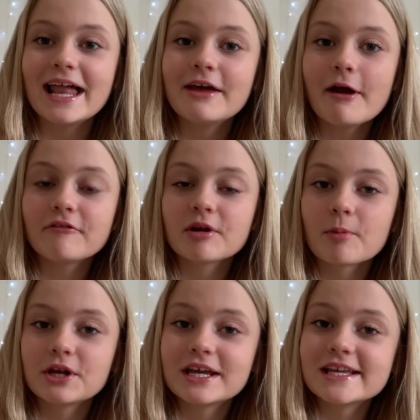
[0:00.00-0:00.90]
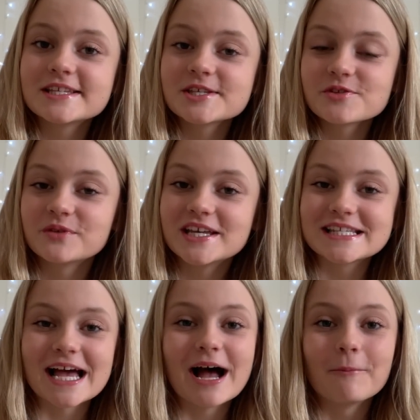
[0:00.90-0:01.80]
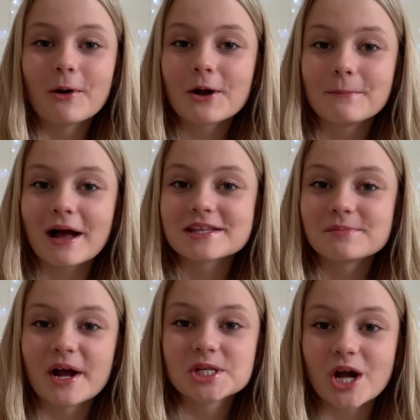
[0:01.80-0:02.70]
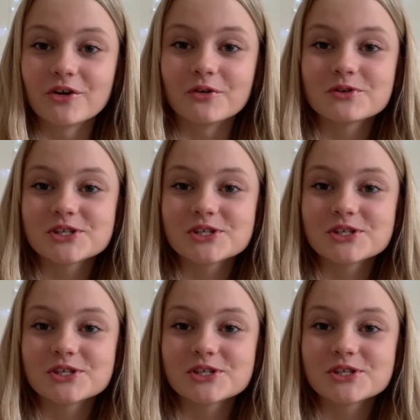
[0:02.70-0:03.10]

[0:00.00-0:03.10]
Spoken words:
Hello everybody, it is Louisa and welcome back to my channel.